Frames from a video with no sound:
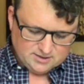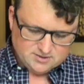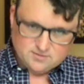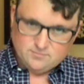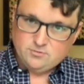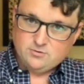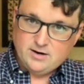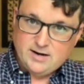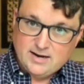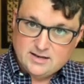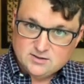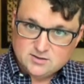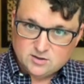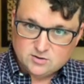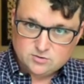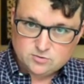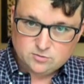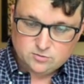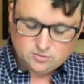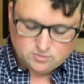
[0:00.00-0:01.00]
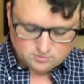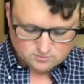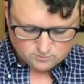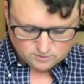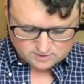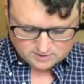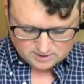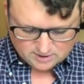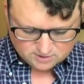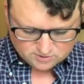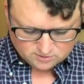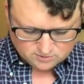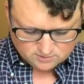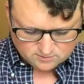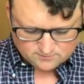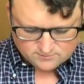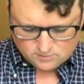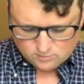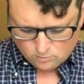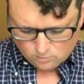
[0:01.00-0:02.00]
of your ancestors, what they
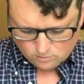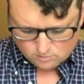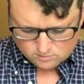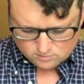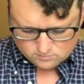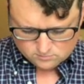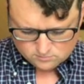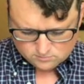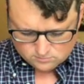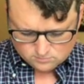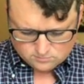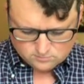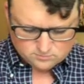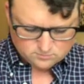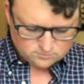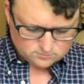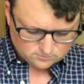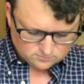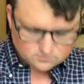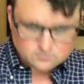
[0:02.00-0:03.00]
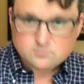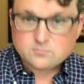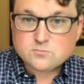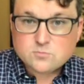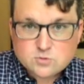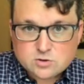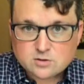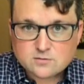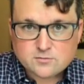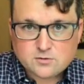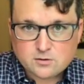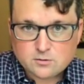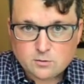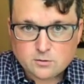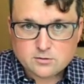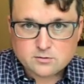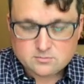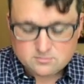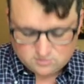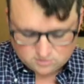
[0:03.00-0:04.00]
served, or serve the
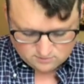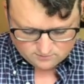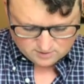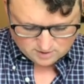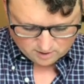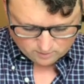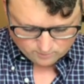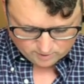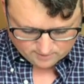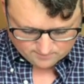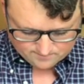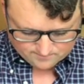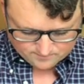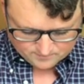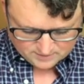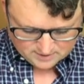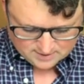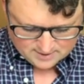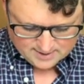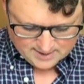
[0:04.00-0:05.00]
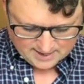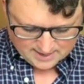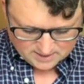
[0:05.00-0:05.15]
Lord, serve Yahweh. And the